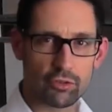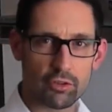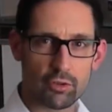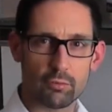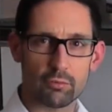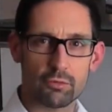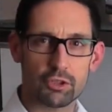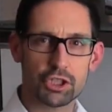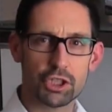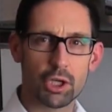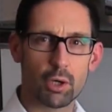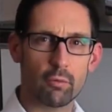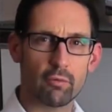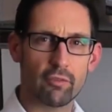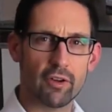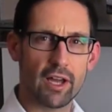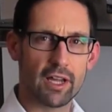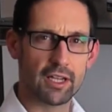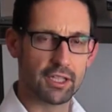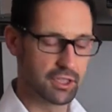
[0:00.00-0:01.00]
some chopped
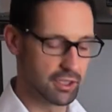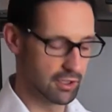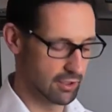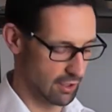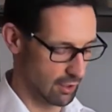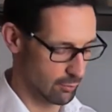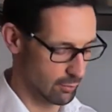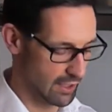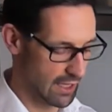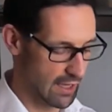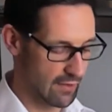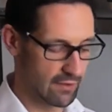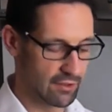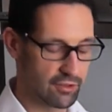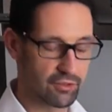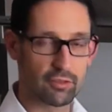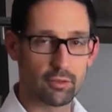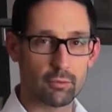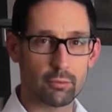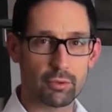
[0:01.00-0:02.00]
veg, and we get this
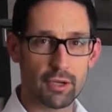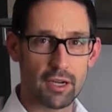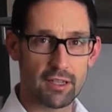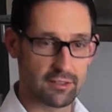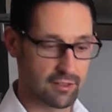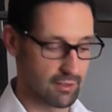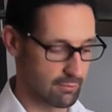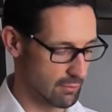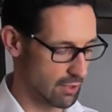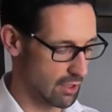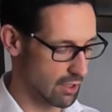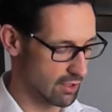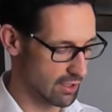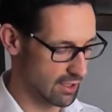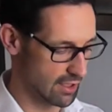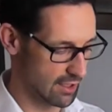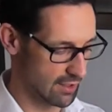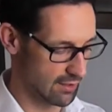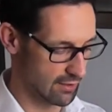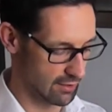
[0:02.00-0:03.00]
from Preston
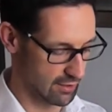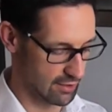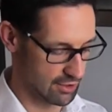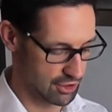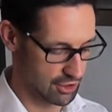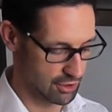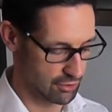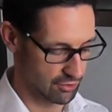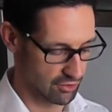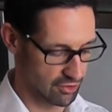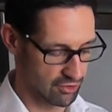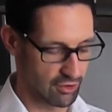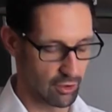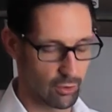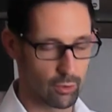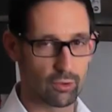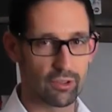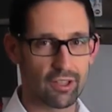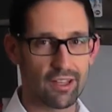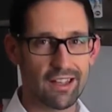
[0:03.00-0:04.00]
Market. It's usually
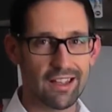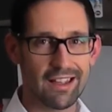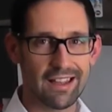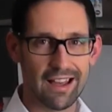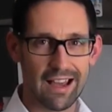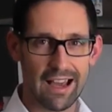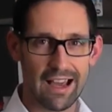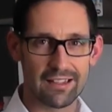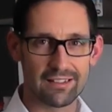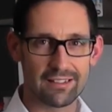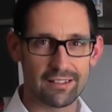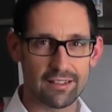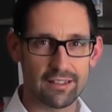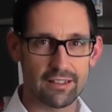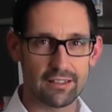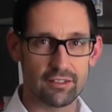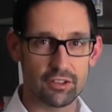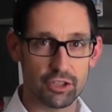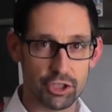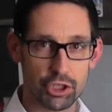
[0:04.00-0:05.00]
sold as it
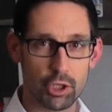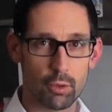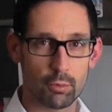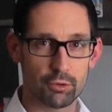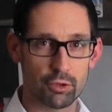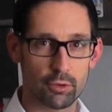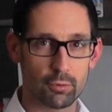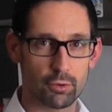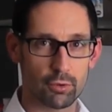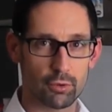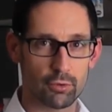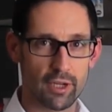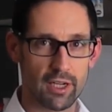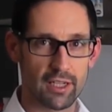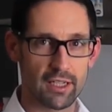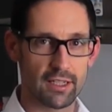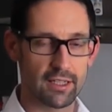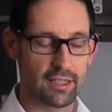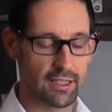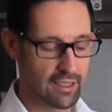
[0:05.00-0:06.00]
is, chopped up
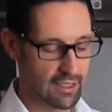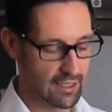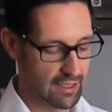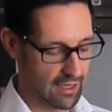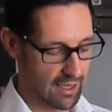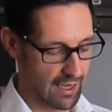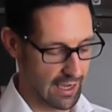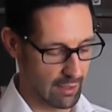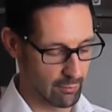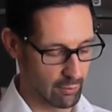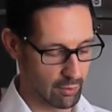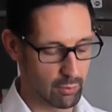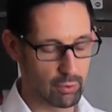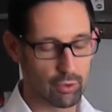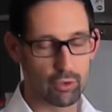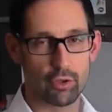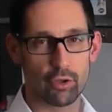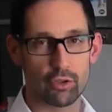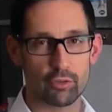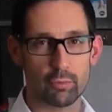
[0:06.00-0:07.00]
already, and we
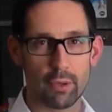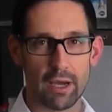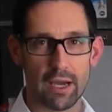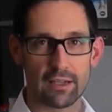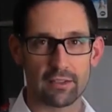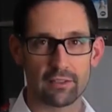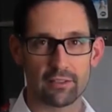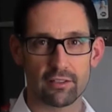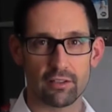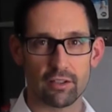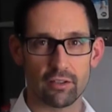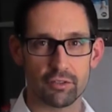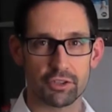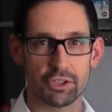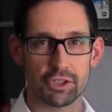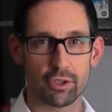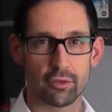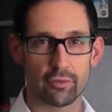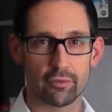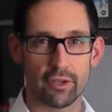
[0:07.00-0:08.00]
put those bags of
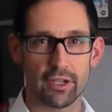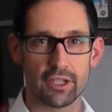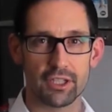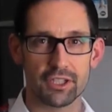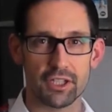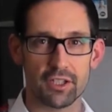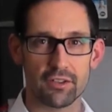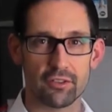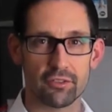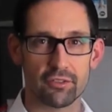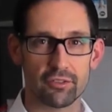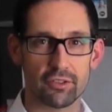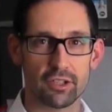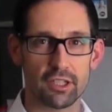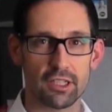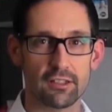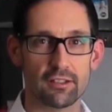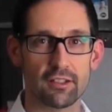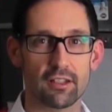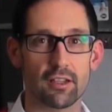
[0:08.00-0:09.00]
chopped veg in the
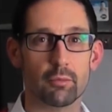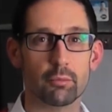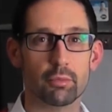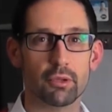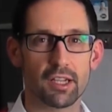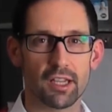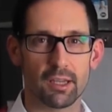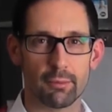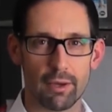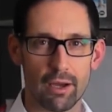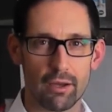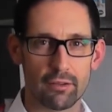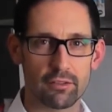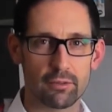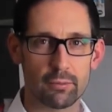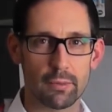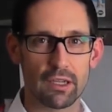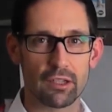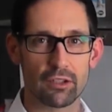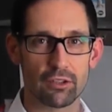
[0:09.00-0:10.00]
freezer and bring them out
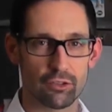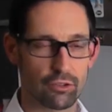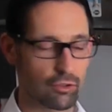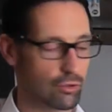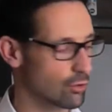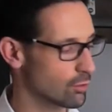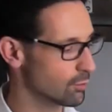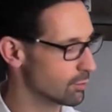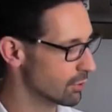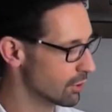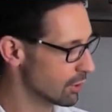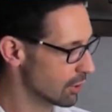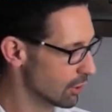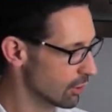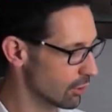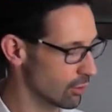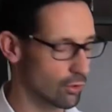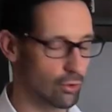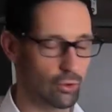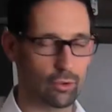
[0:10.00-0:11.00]
to make soup,
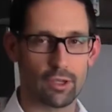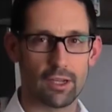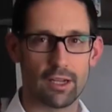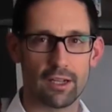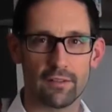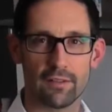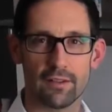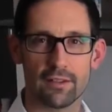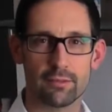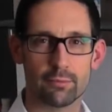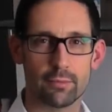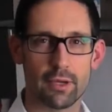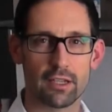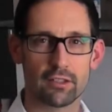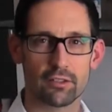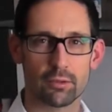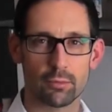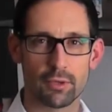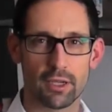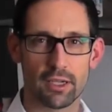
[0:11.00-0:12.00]
or like this, make
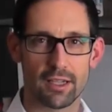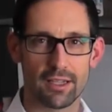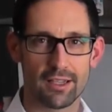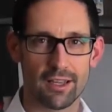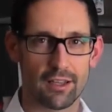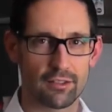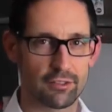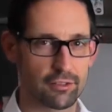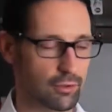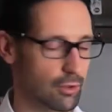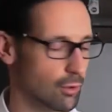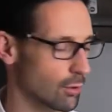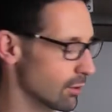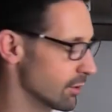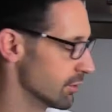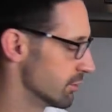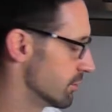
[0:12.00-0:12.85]
some kind of casserole or